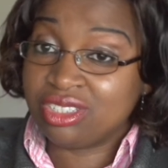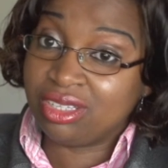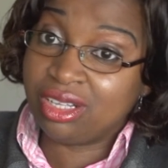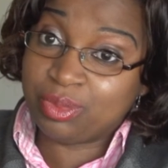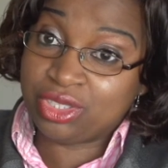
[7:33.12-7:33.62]

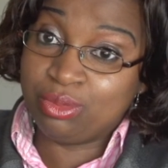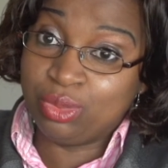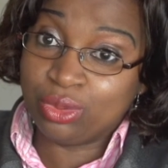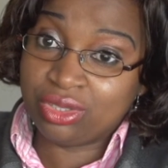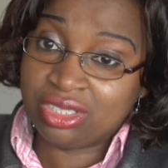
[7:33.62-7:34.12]
the LPC
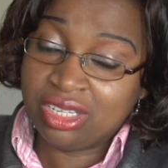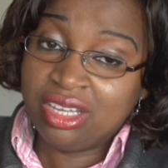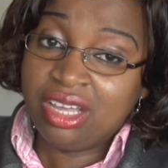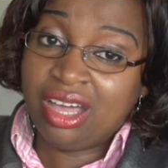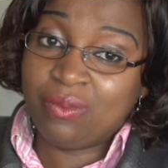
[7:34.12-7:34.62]
books,
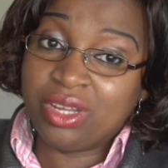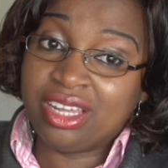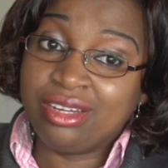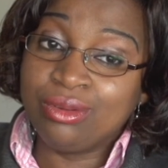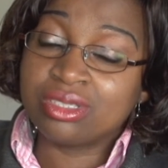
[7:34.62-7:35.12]
and when
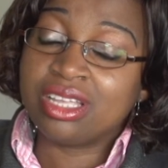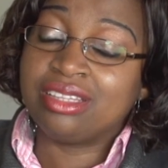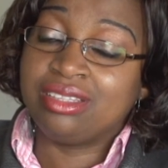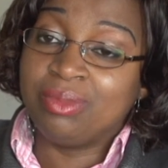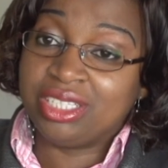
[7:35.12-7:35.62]
I looked
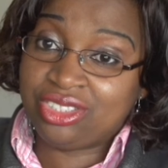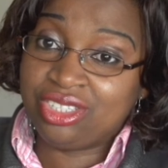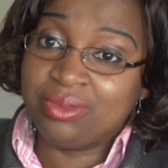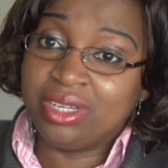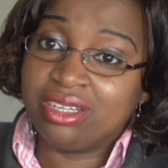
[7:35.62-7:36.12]
at the
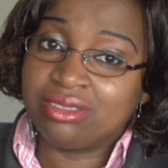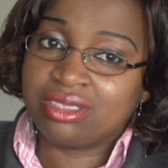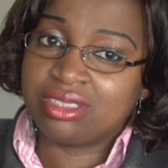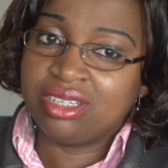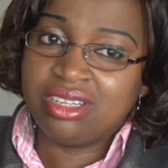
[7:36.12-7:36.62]

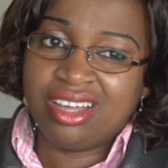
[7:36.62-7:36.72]
materials,